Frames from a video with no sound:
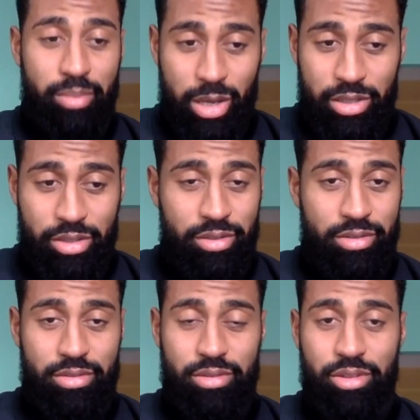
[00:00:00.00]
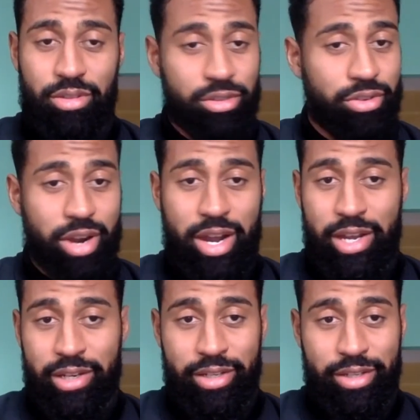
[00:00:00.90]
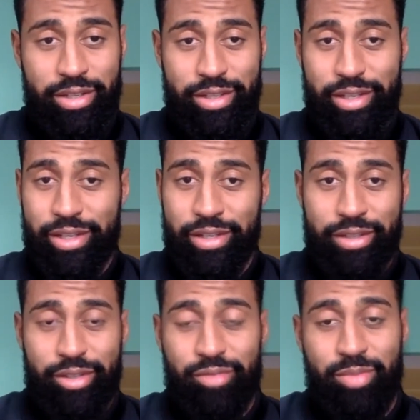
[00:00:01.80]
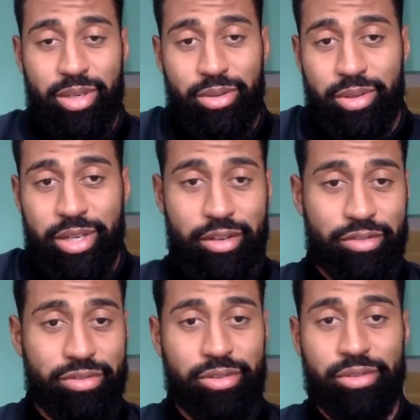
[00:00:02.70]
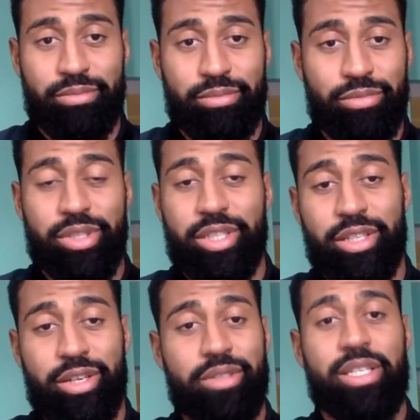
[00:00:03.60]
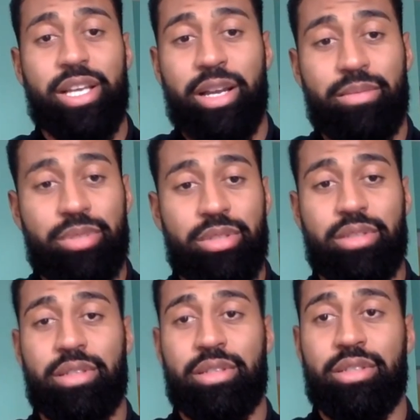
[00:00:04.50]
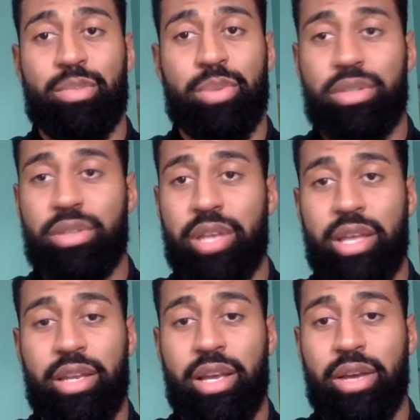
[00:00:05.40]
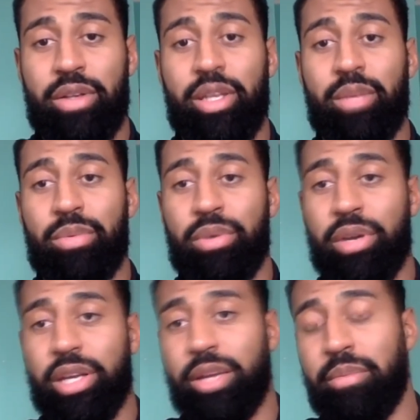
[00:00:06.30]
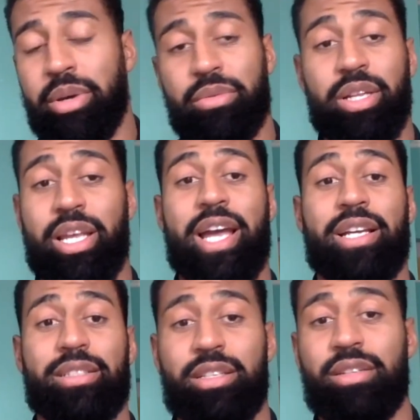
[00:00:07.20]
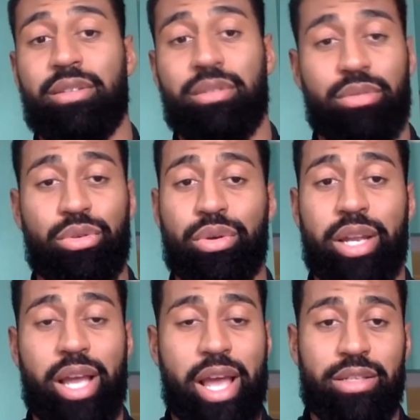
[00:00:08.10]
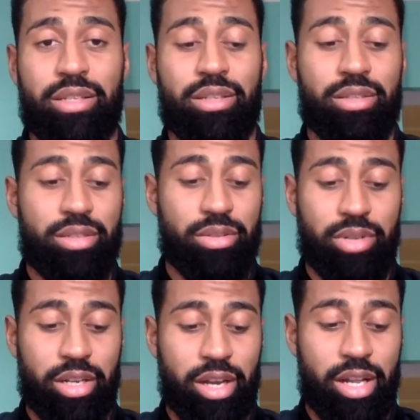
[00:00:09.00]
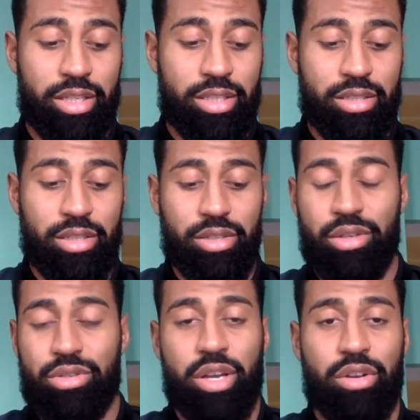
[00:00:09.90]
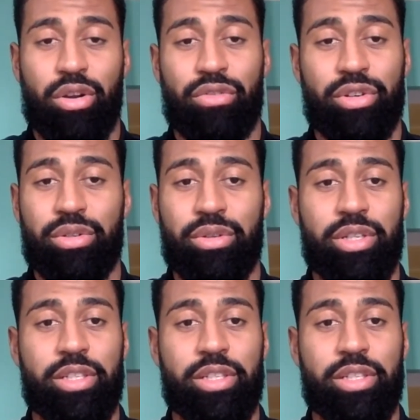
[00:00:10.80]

mentals, your grind, and you've been doing that for a really long time. So just put your head down, keep working, but relax and do it as you used to do it in college. Don't try to overdo it.